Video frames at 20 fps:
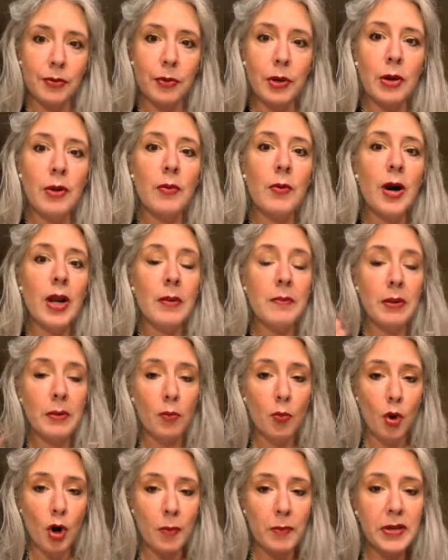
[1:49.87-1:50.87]
We wanna be
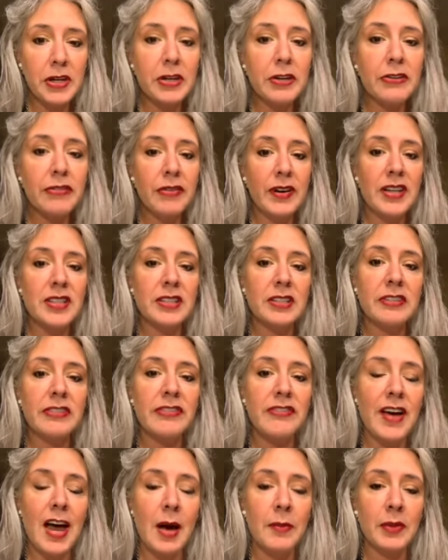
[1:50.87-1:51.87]
warming your friends
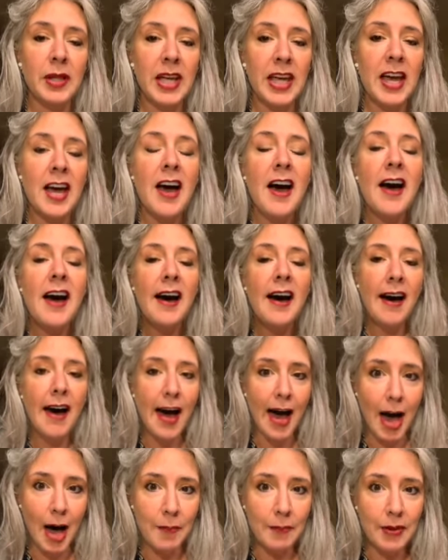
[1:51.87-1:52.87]
and family
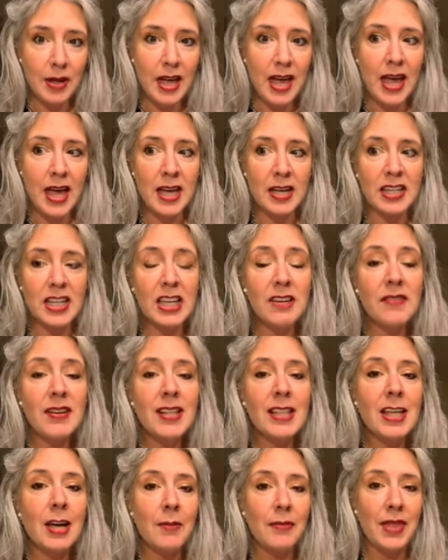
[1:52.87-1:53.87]
up and
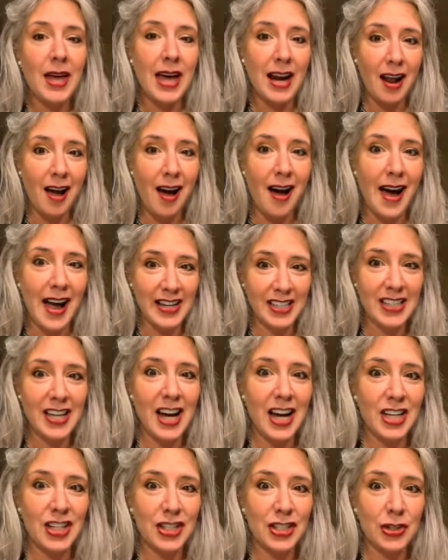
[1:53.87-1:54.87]
giving them that high
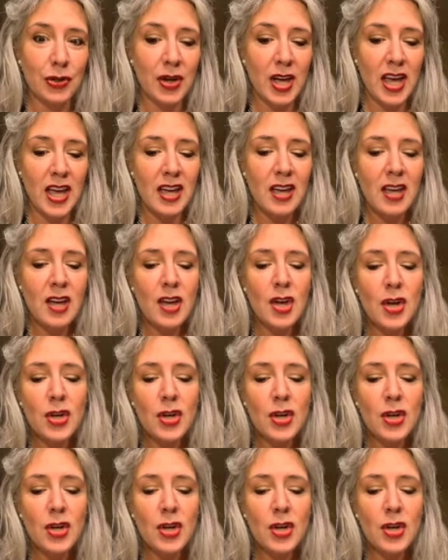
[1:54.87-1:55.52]
touch, okay?